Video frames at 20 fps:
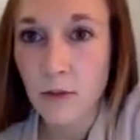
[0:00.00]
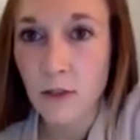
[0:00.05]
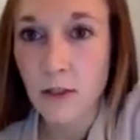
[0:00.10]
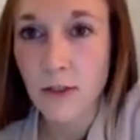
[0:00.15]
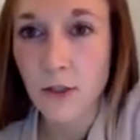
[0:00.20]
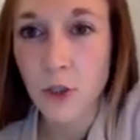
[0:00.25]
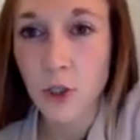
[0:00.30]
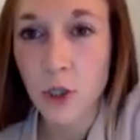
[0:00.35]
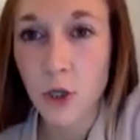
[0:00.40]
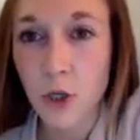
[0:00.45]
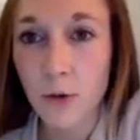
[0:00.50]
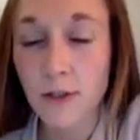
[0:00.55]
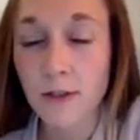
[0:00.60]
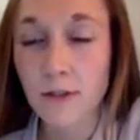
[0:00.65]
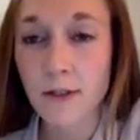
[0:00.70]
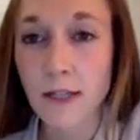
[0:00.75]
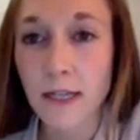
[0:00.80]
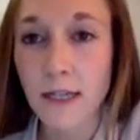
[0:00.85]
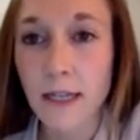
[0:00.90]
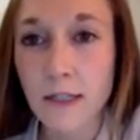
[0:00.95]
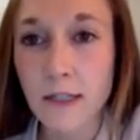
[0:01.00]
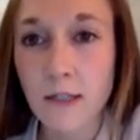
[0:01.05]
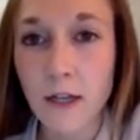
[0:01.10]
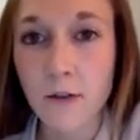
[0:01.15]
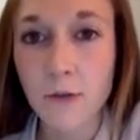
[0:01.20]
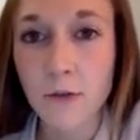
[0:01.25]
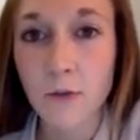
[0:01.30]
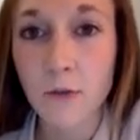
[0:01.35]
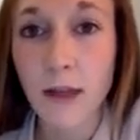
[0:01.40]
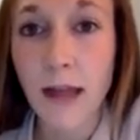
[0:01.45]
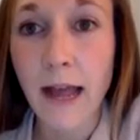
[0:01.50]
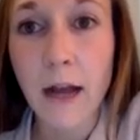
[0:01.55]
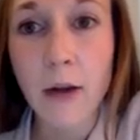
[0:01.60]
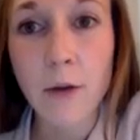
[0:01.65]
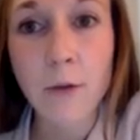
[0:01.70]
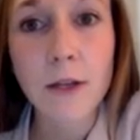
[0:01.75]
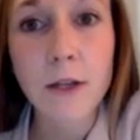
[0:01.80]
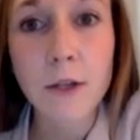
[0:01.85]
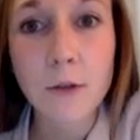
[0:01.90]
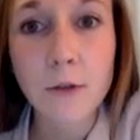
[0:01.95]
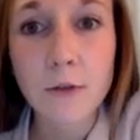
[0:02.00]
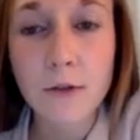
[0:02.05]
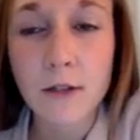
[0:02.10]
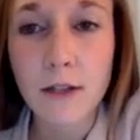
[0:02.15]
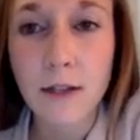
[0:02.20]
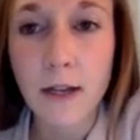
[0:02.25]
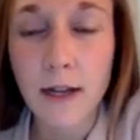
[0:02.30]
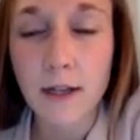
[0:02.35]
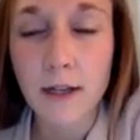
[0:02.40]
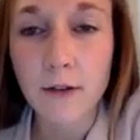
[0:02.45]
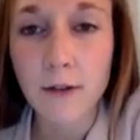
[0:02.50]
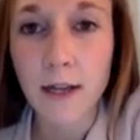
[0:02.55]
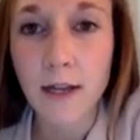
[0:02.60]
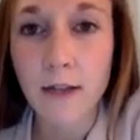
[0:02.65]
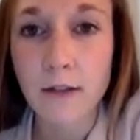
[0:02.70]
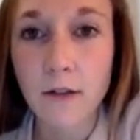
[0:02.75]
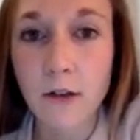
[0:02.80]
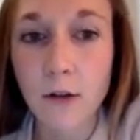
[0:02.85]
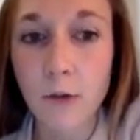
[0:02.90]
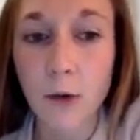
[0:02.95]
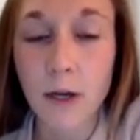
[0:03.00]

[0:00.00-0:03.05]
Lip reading: to show us and get us comfortable with how do we use the ideal gas law?